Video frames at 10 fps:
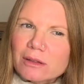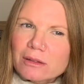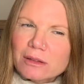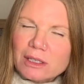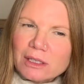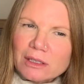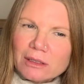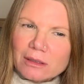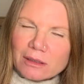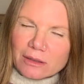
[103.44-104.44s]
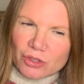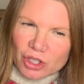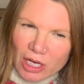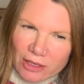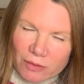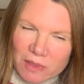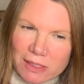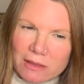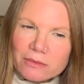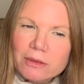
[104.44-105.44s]
the judgments
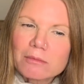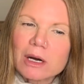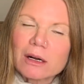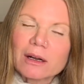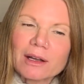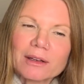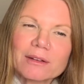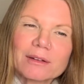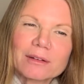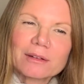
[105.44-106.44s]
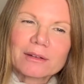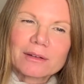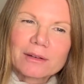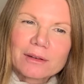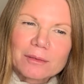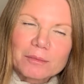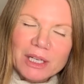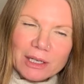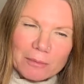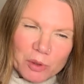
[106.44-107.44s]
of the mind
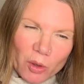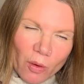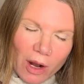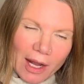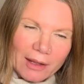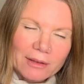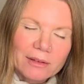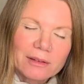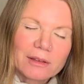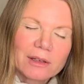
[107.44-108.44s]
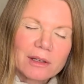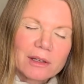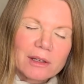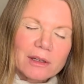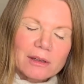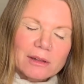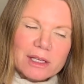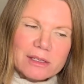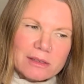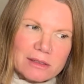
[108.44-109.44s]
become quiet.
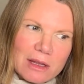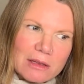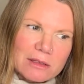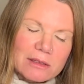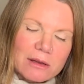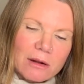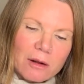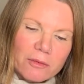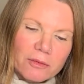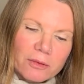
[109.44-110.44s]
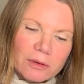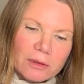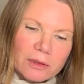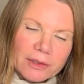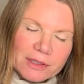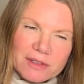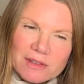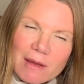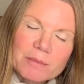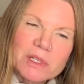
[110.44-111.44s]
There's a sense of
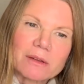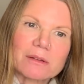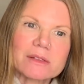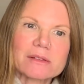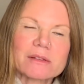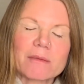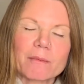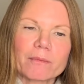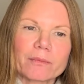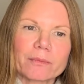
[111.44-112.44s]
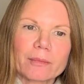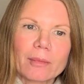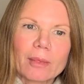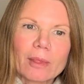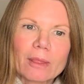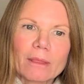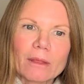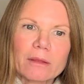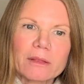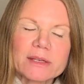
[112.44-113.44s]
acceptance.
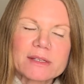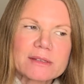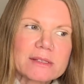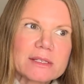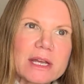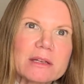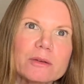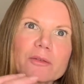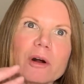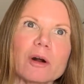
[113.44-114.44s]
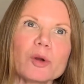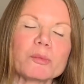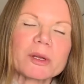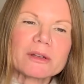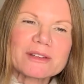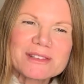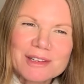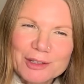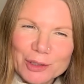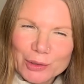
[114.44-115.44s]
There's a state of openness
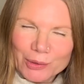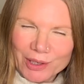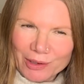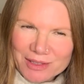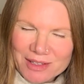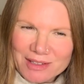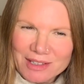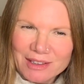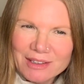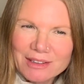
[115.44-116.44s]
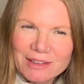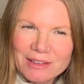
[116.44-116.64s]
and curiosity.